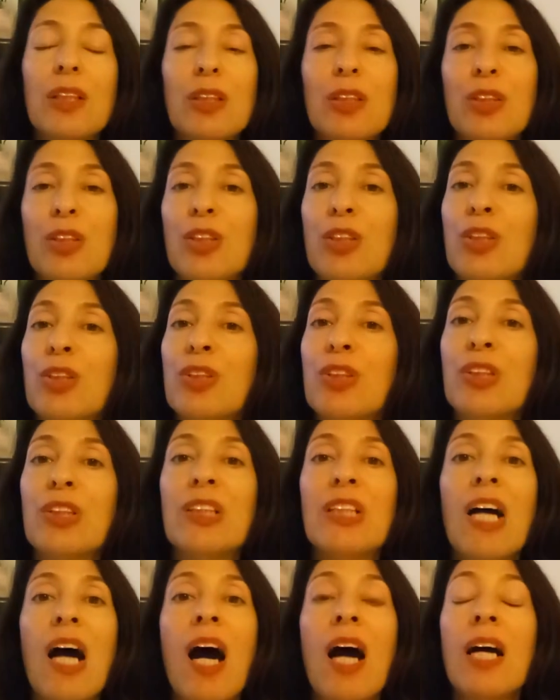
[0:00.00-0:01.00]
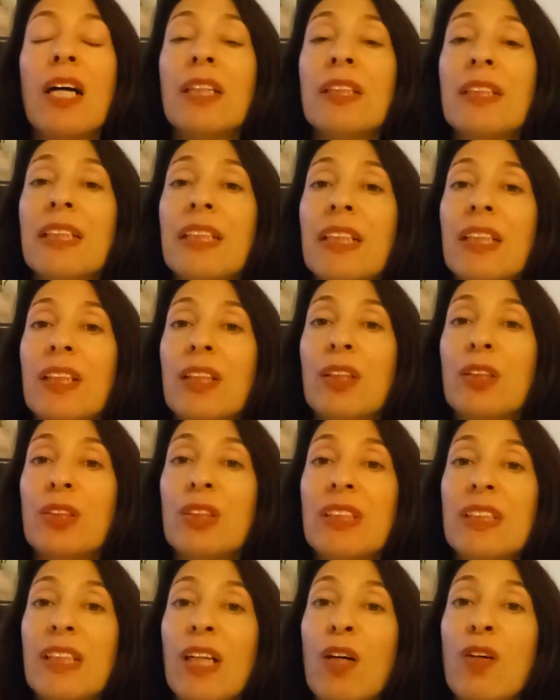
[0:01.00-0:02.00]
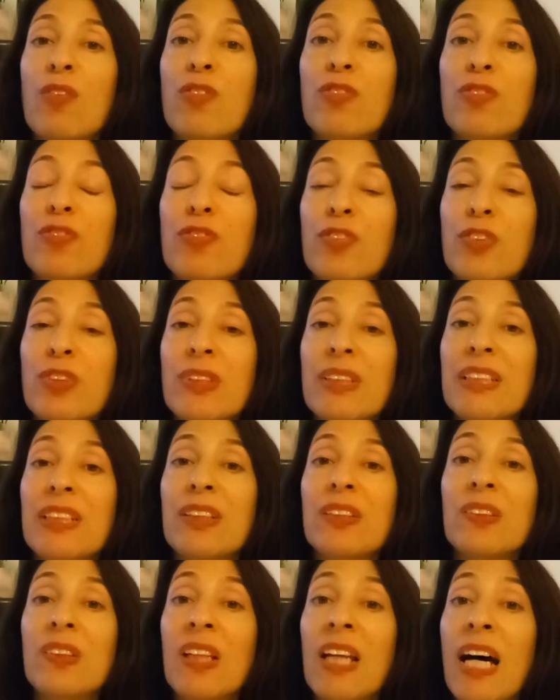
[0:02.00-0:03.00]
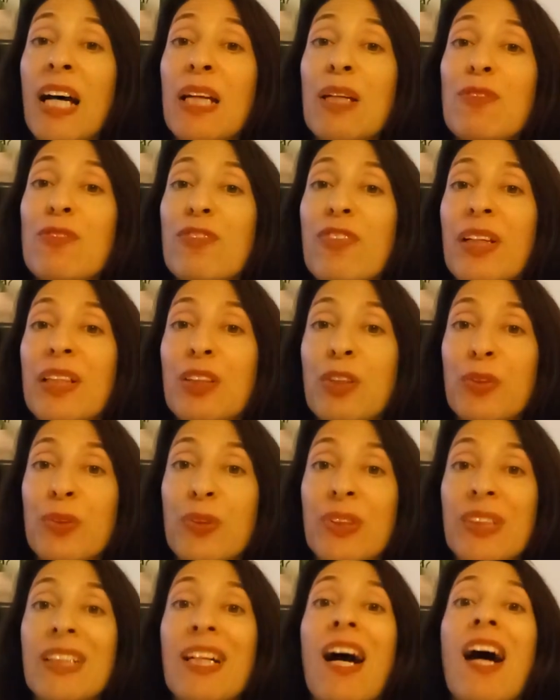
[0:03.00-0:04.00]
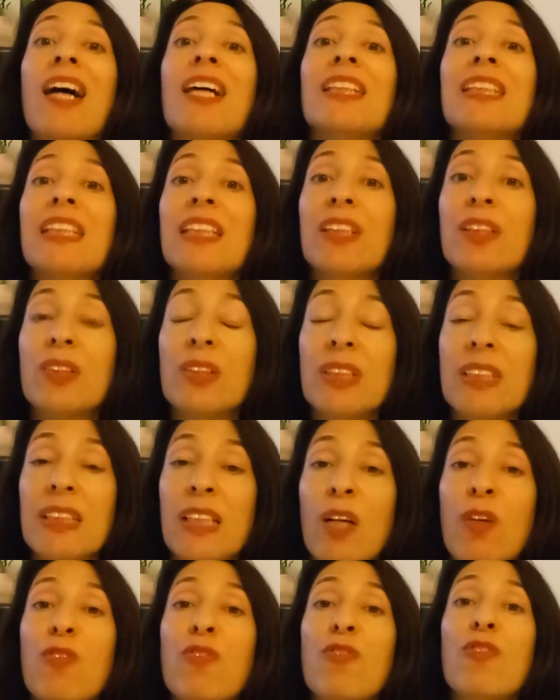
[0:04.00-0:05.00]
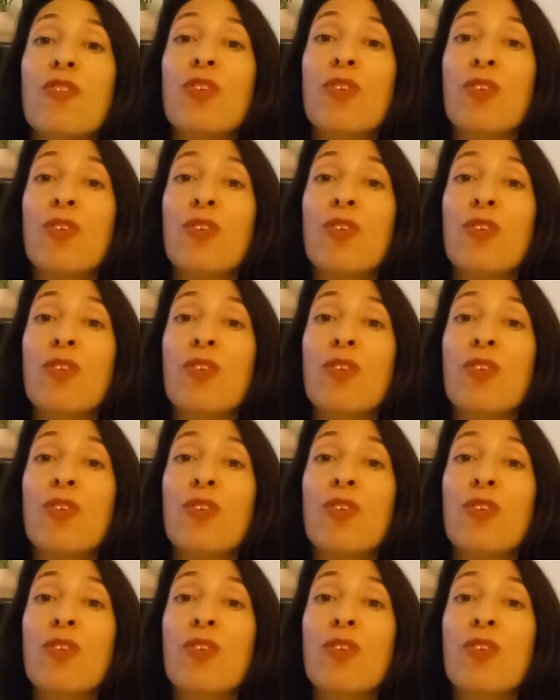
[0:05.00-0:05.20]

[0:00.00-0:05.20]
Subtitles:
you're guarding yourself for dear life, and you're guarding yourself